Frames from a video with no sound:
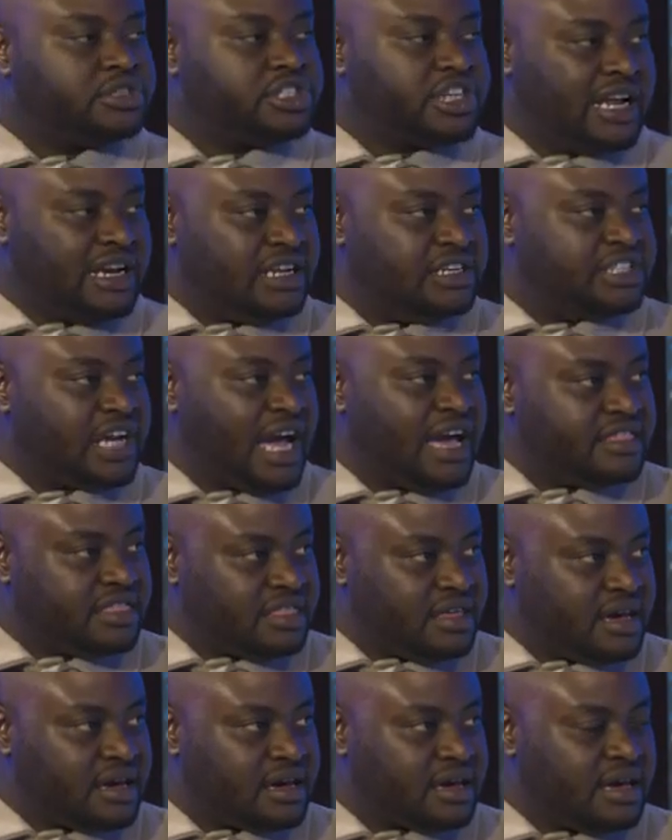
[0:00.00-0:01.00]
challenge, I
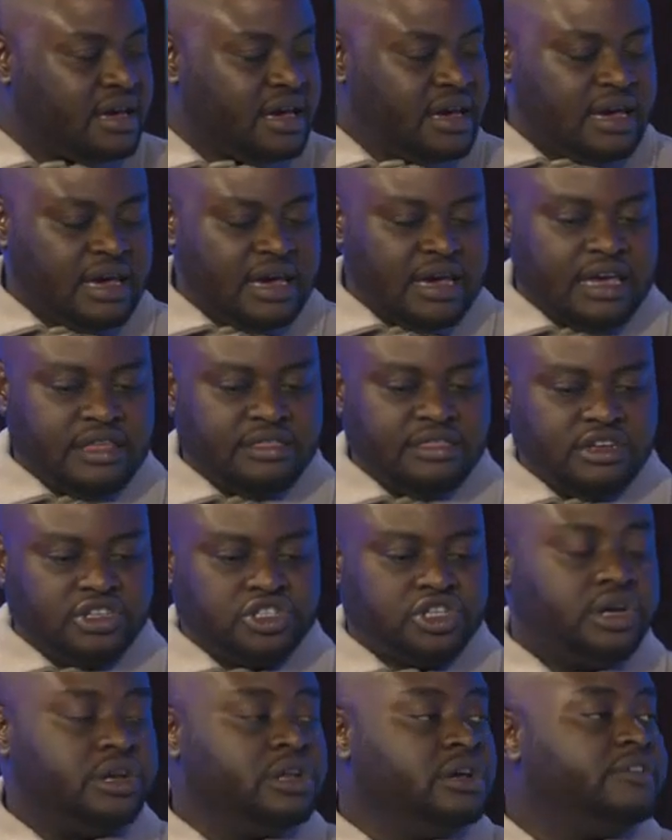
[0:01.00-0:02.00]
think, in the
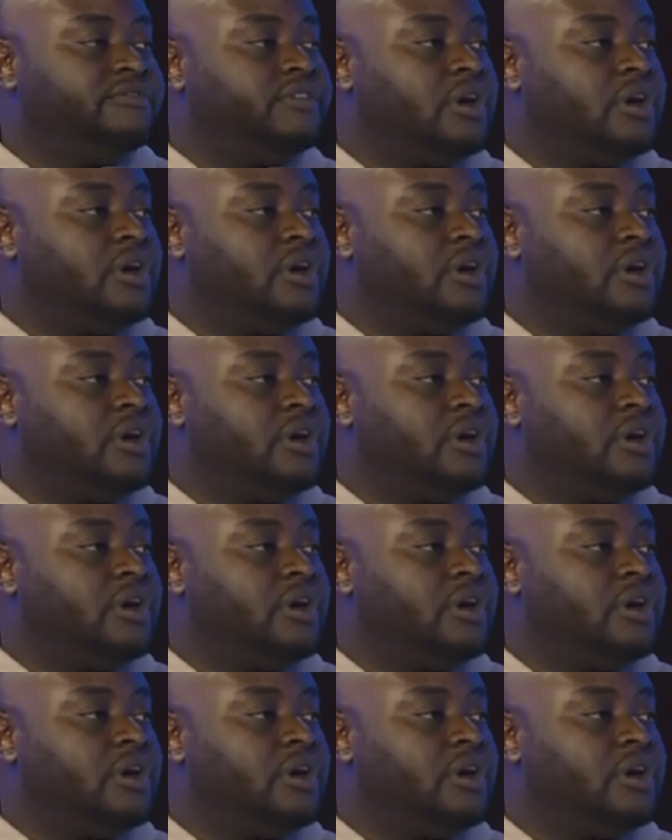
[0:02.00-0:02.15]
journey of